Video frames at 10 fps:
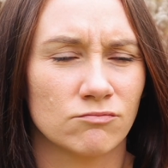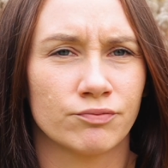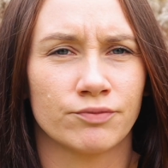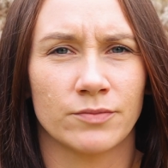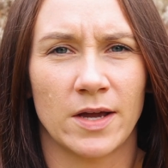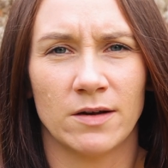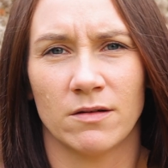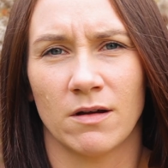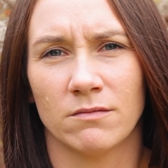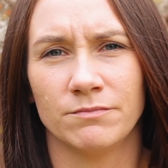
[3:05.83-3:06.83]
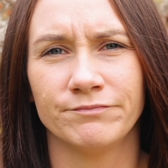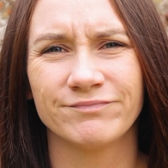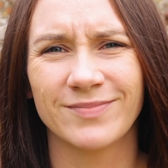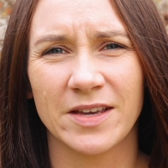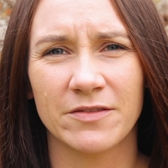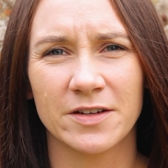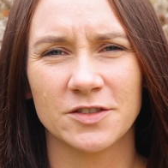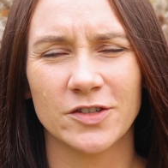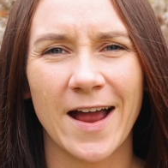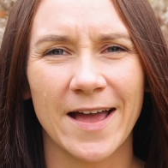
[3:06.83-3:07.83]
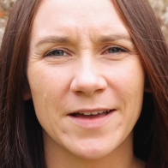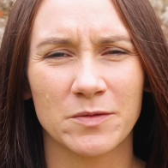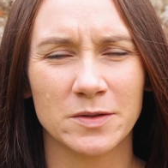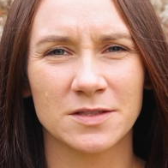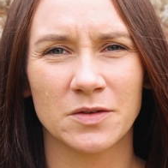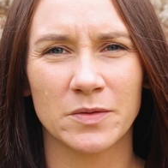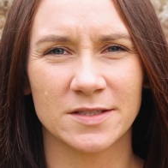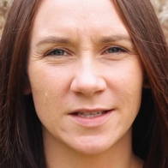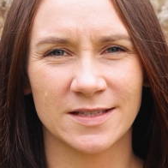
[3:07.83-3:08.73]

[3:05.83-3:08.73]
I don't know, give it a try. What's the worst?